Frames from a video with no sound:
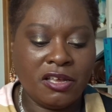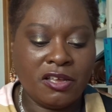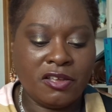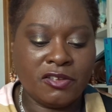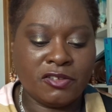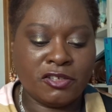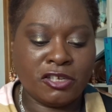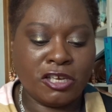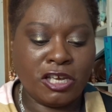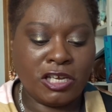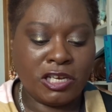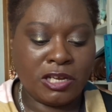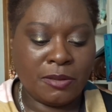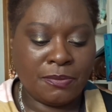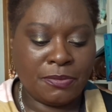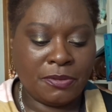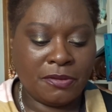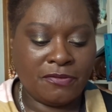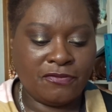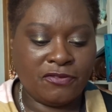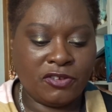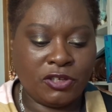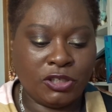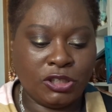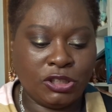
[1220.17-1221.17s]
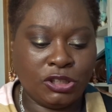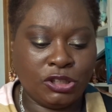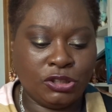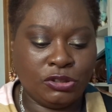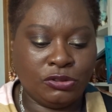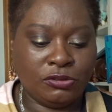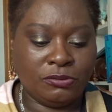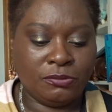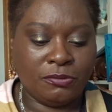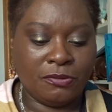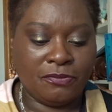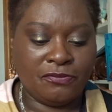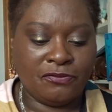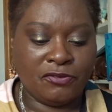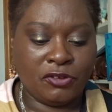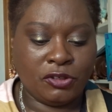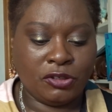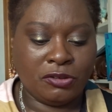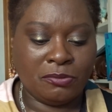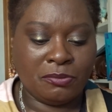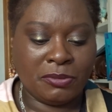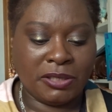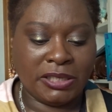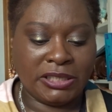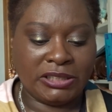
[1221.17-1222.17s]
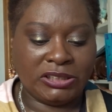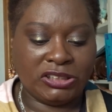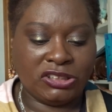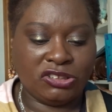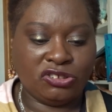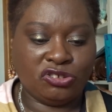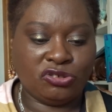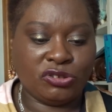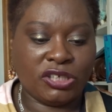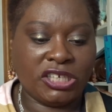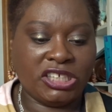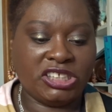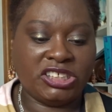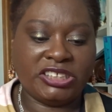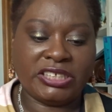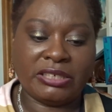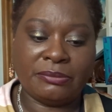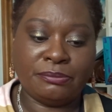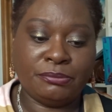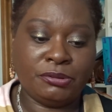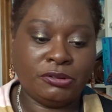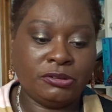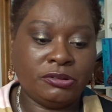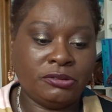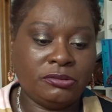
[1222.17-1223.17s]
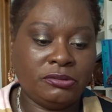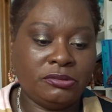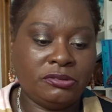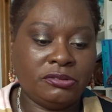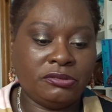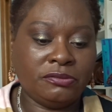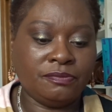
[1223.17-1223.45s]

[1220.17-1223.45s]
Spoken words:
Turn Up the Volume Volumizing Dry Shampoo.